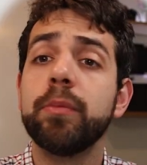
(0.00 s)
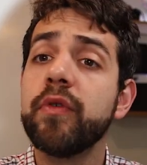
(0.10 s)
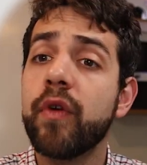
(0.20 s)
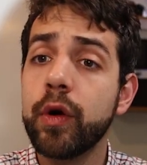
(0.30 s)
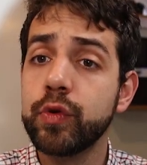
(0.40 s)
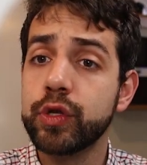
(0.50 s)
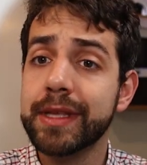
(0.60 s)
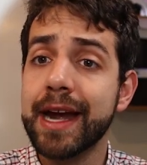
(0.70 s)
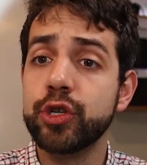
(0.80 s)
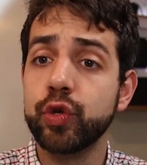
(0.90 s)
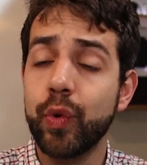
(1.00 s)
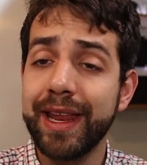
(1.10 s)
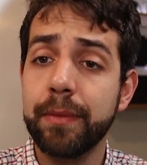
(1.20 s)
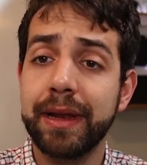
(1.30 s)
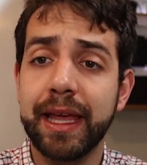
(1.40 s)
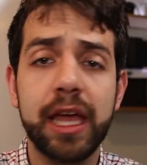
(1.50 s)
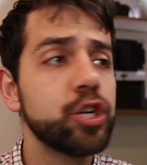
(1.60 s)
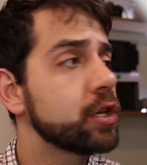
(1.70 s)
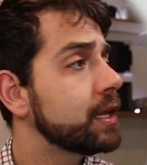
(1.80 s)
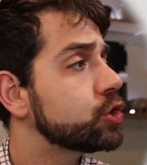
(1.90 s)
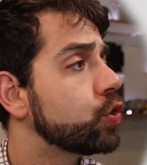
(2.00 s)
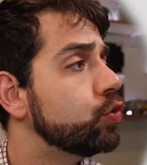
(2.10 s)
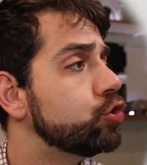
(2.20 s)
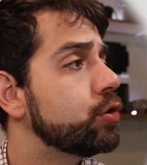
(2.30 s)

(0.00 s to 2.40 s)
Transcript: Before we start to do any application, let's go